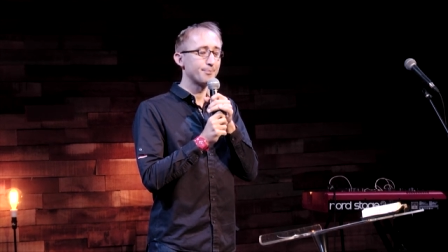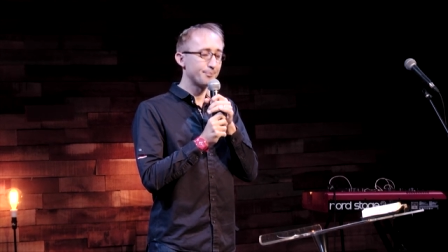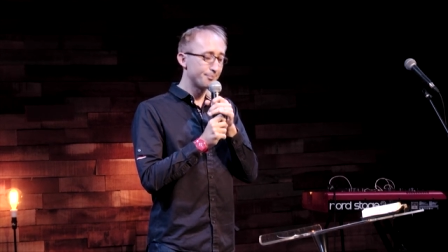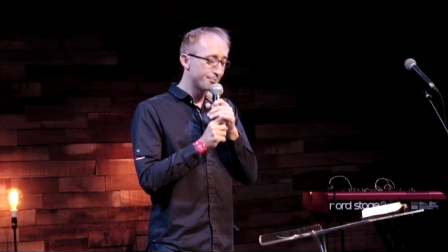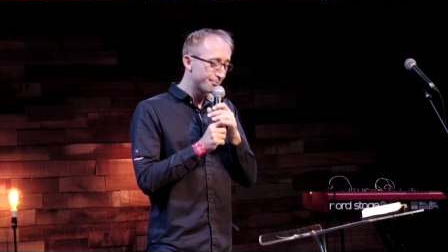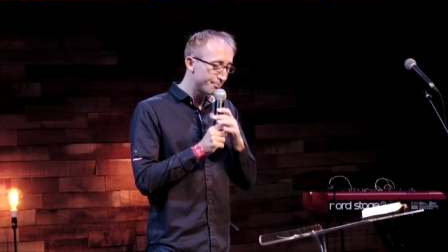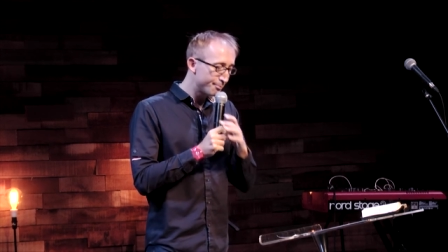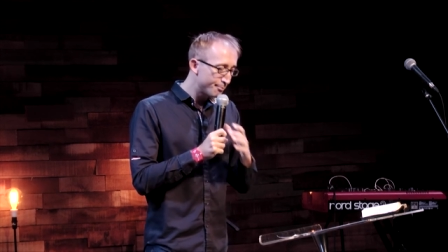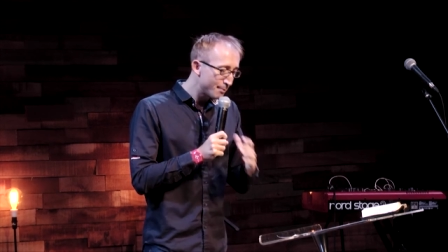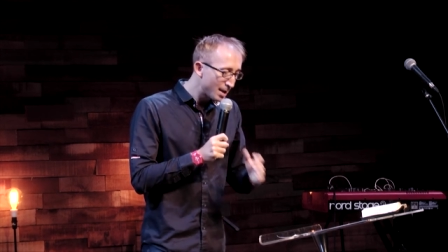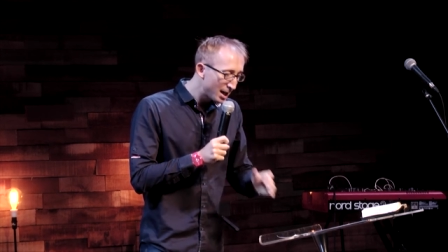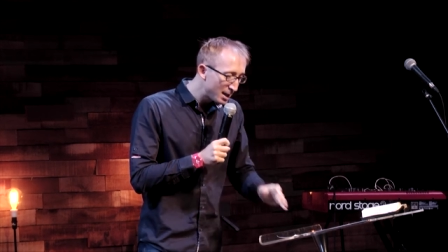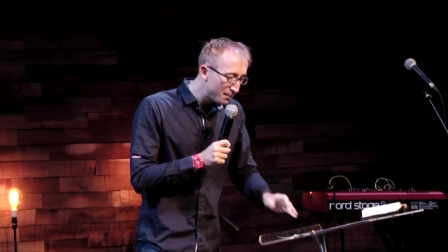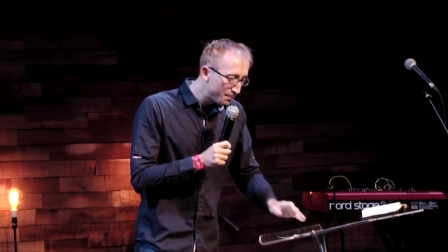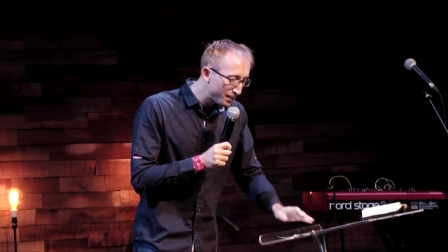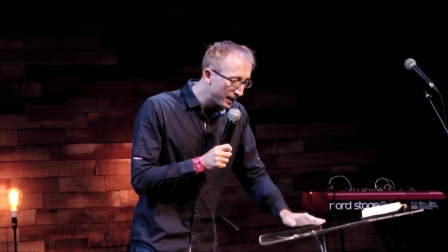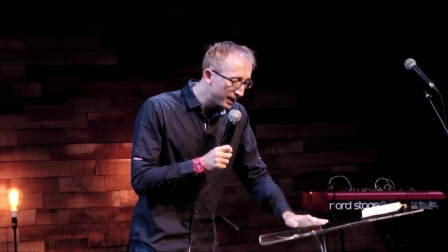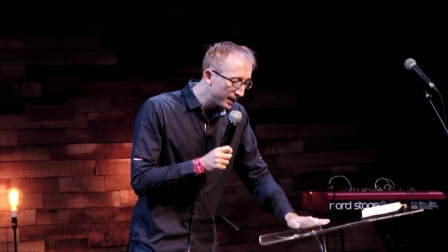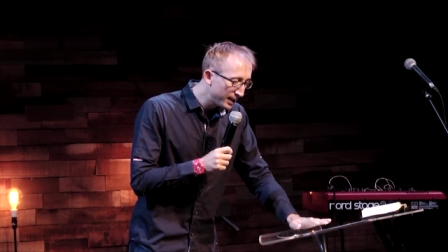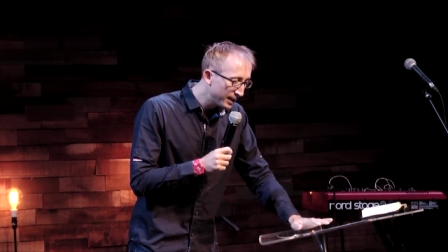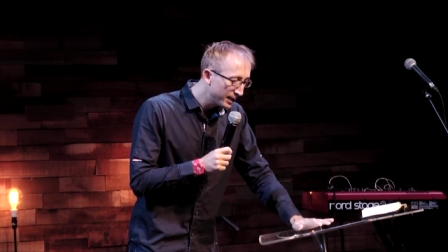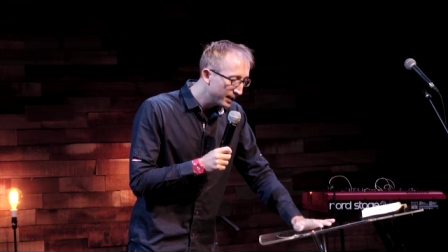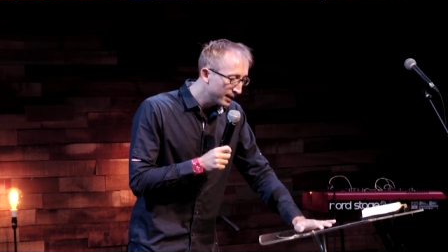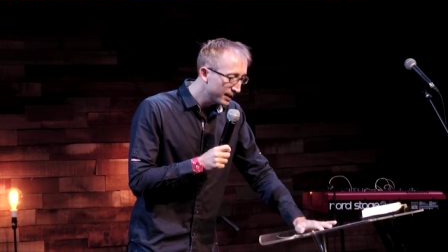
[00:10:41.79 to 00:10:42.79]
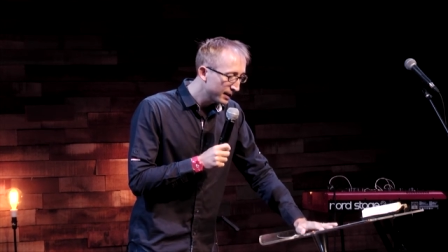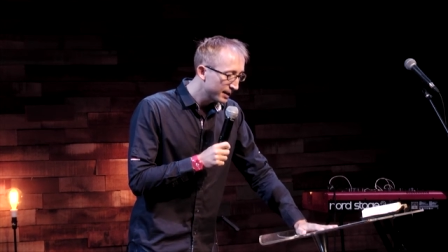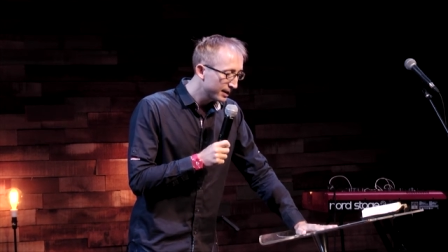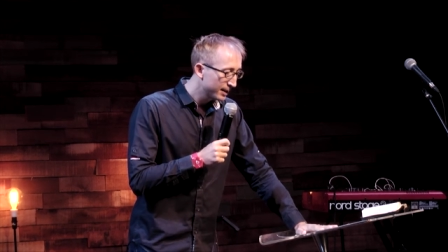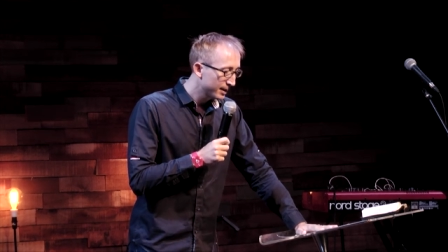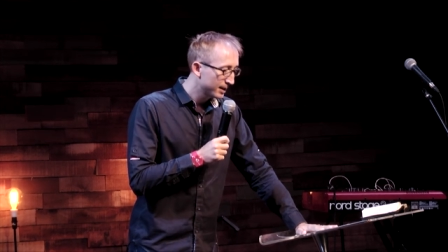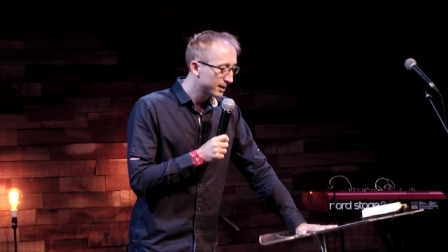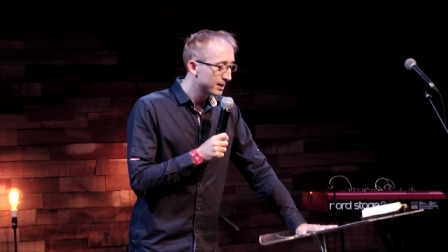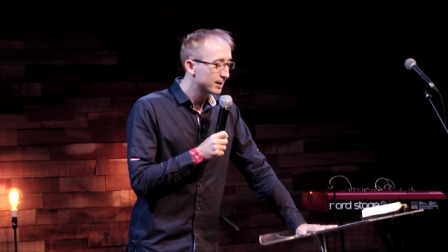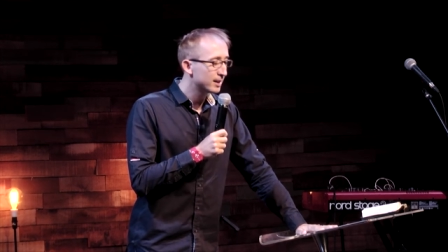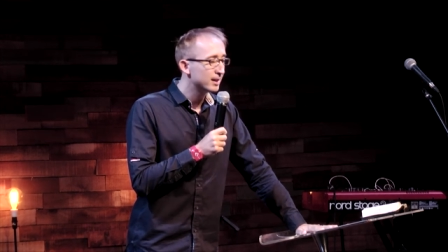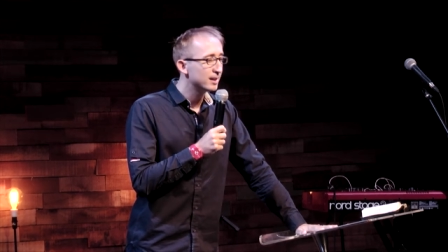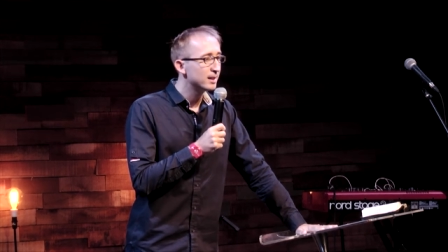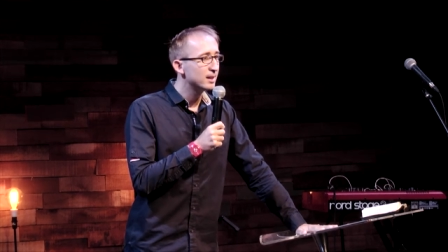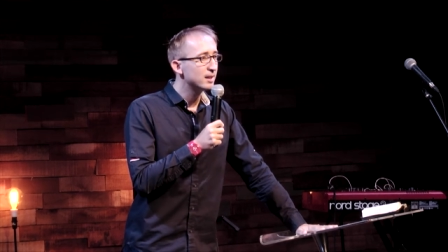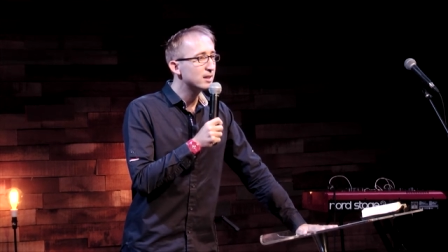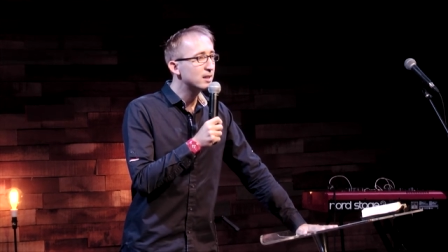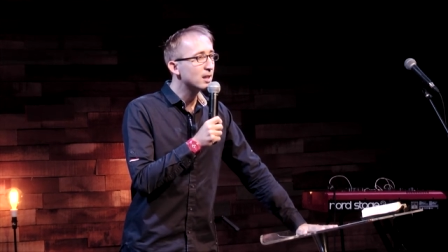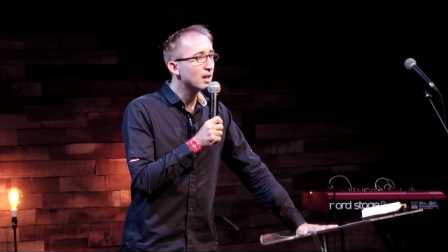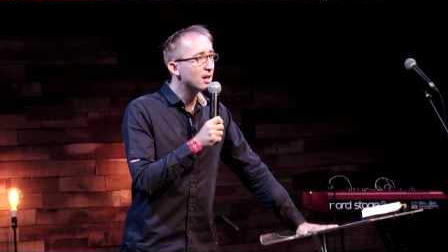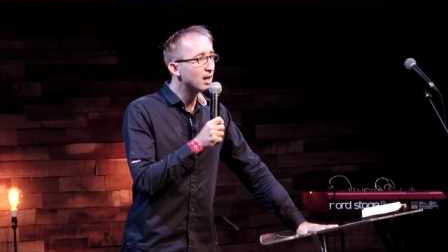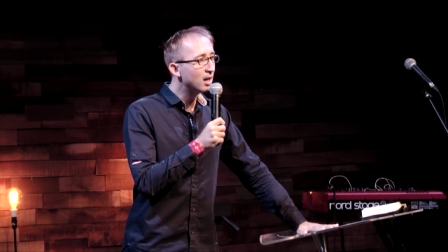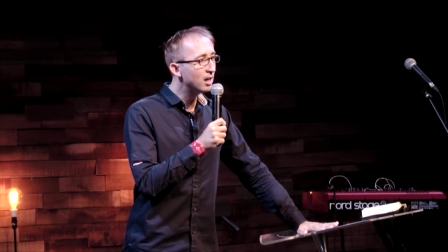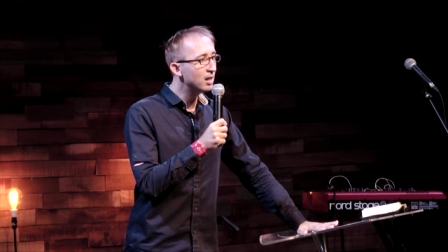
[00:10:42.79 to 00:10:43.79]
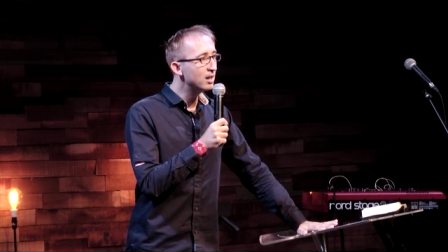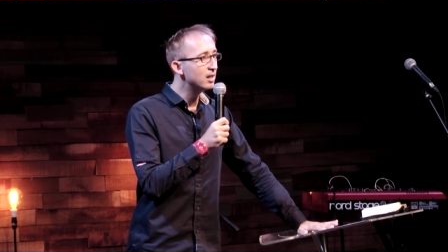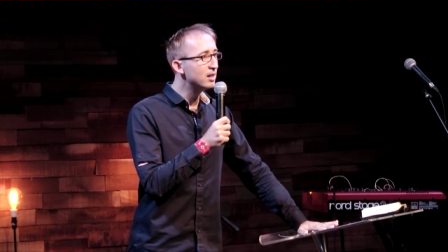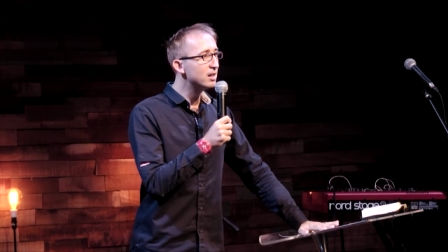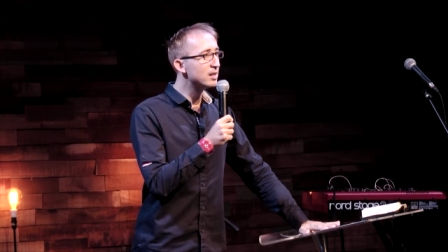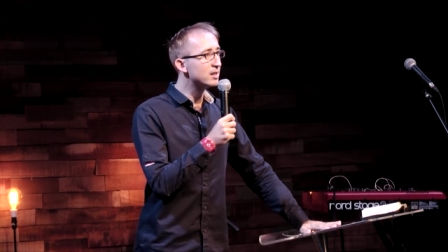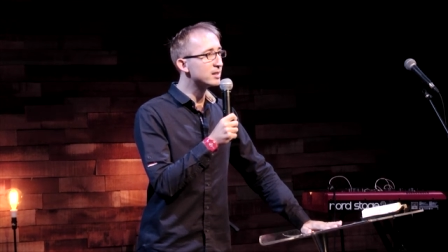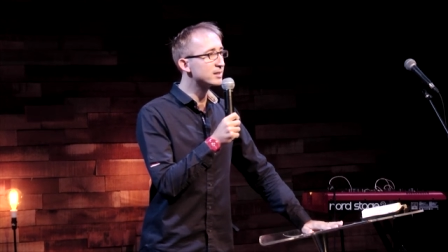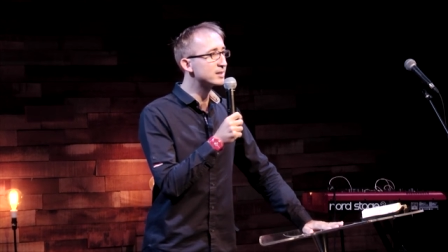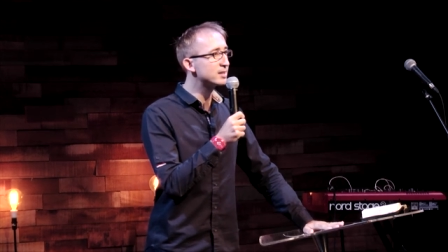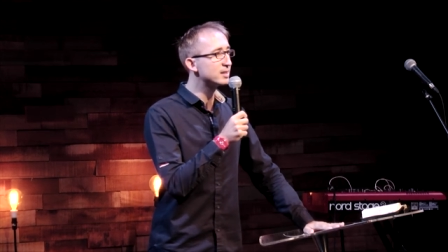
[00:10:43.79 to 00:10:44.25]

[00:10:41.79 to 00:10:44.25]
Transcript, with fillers: Maybe the hurt